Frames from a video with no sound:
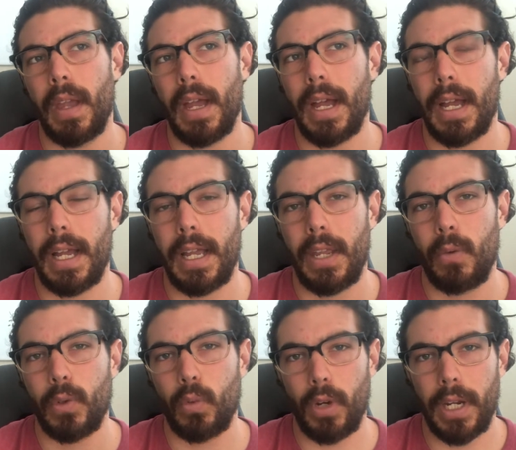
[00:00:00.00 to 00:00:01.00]
I
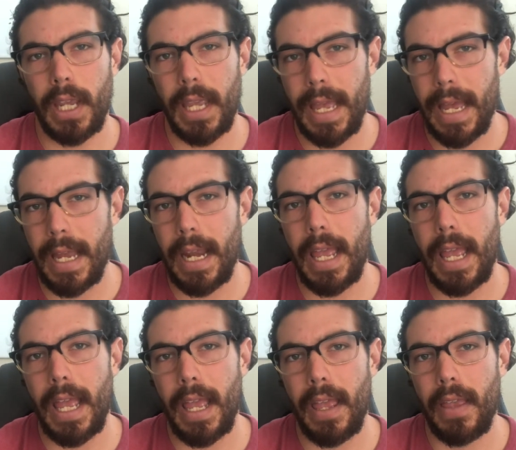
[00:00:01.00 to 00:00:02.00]
was working at
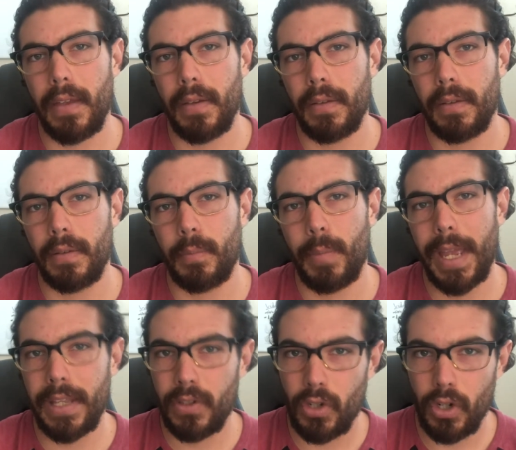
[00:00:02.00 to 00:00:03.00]
a
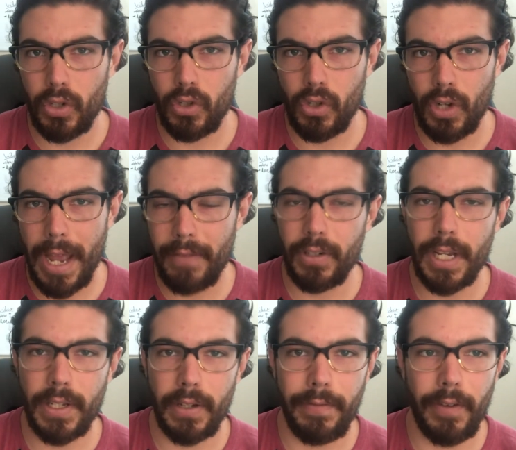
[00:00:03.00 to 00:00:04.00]
paid search
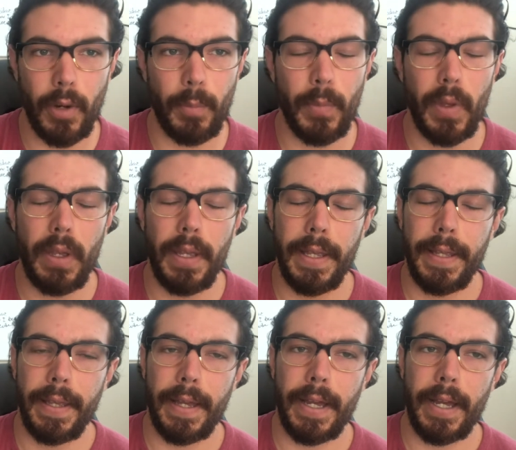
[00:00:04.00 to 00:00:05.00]
advertising firm,
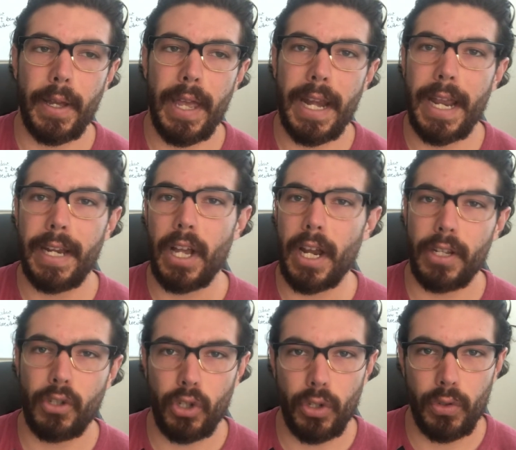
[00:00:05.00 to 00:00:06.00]
and I had gotten
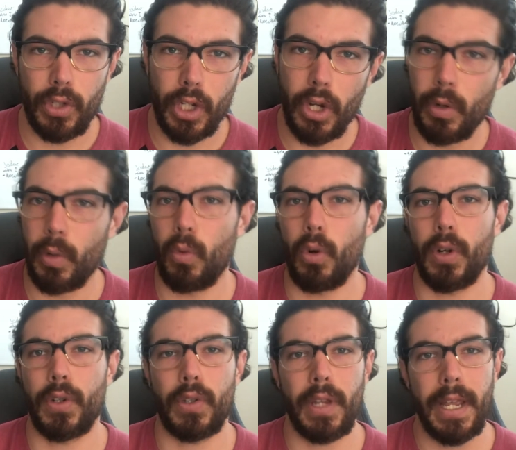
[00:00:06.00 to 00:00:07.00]
introduced to Coder
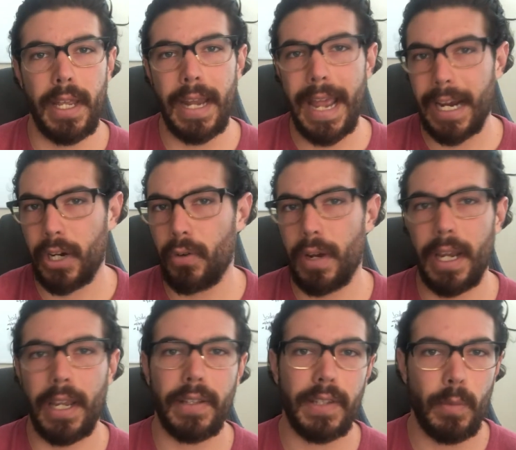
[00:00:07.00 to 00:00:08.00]
Wars and
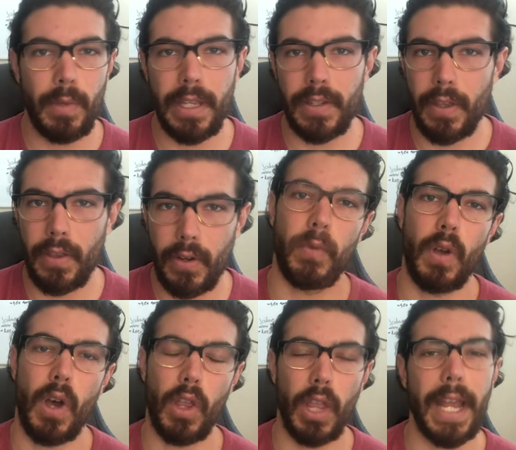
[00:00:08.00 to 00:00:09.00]
HackerRank and some of these other
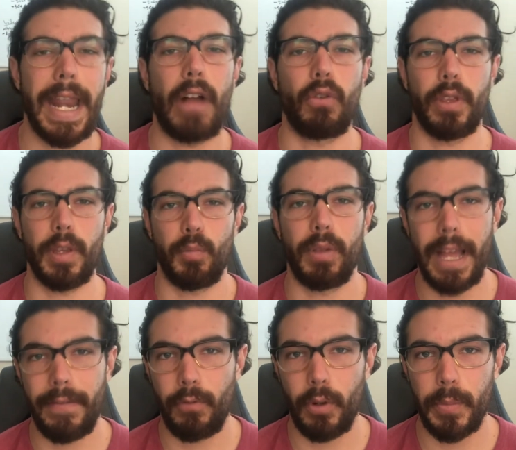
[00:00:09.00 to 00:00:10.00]
online algorithm
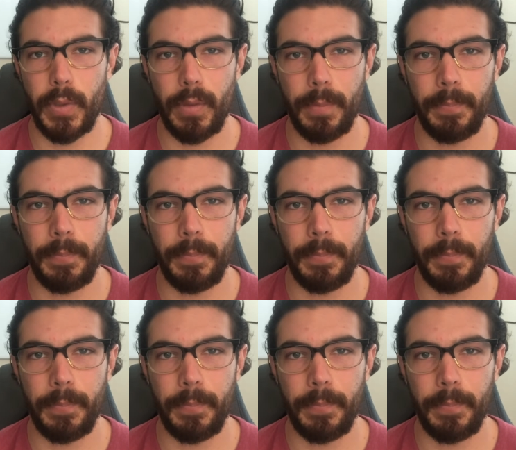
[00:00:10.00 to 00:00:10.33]
platforms.